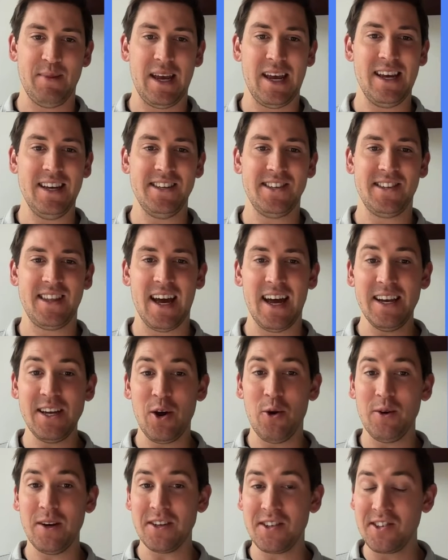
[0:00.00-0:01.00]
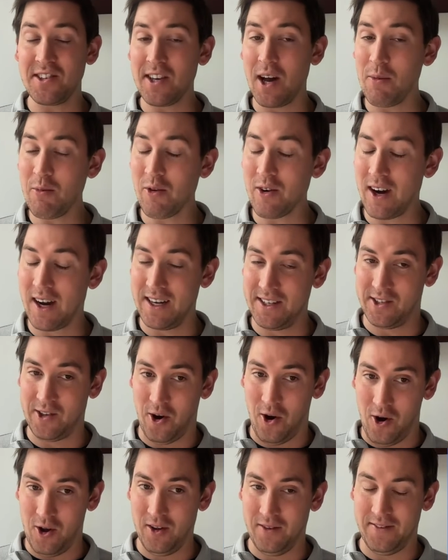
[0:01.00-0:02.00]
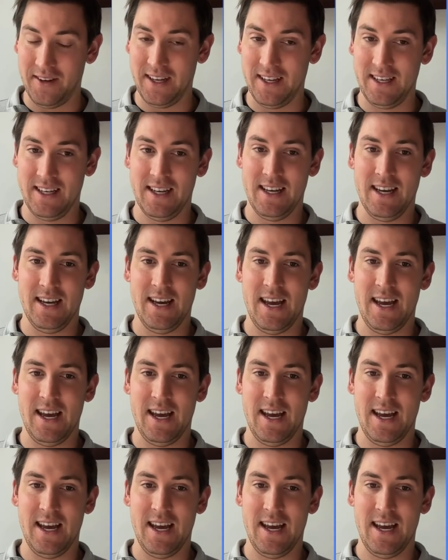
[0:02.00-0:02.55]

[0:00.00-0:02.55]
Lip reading: He's then going to summarize all of it